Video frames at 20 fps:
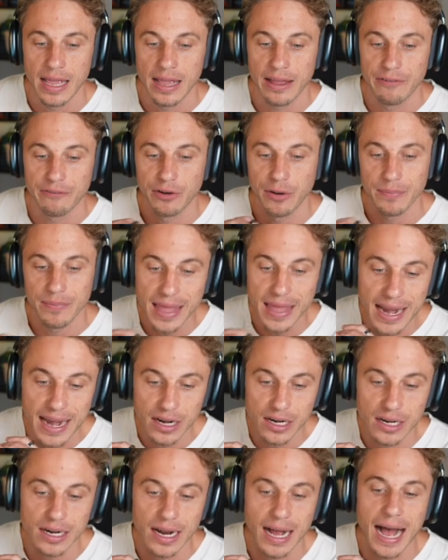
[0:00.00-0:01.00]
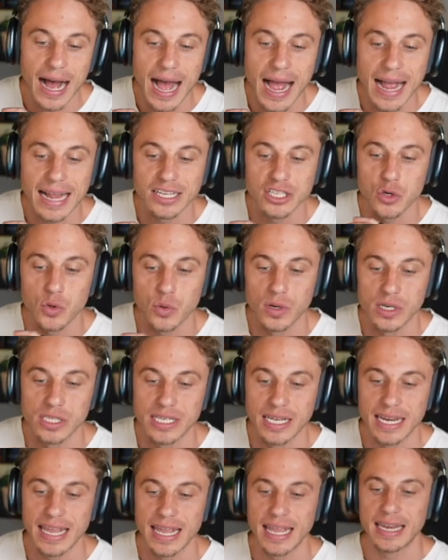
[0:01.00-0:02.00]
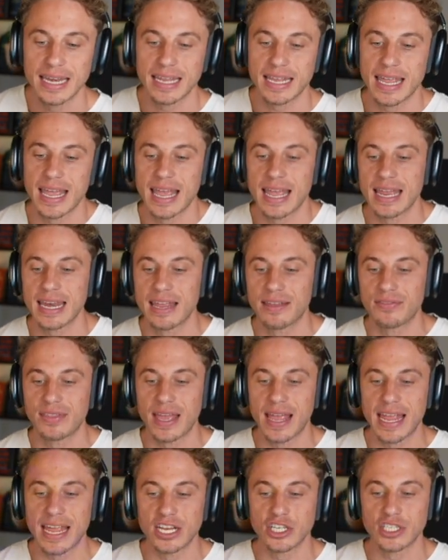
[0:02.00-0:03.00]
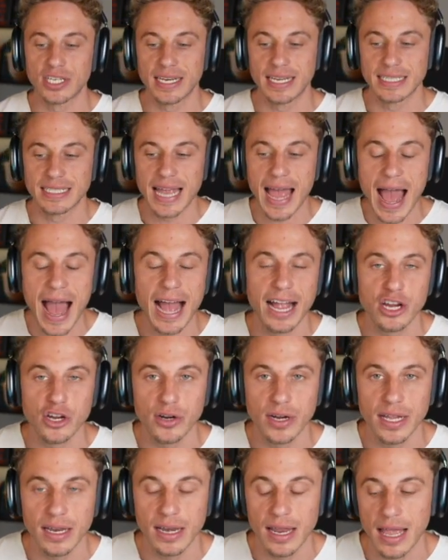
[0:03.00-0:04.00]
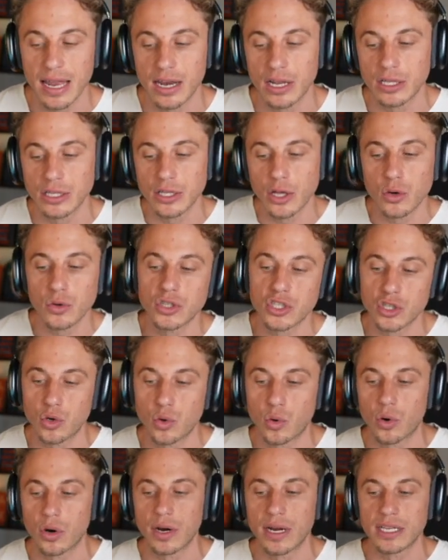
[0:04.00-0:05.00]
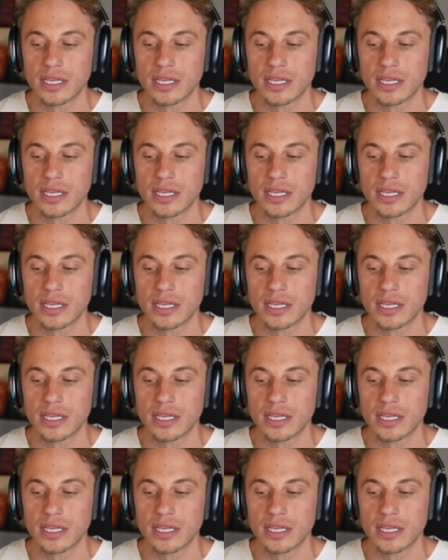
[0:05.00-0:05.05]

From there, a high score is going to indicate if the agent is accurate, and a low score is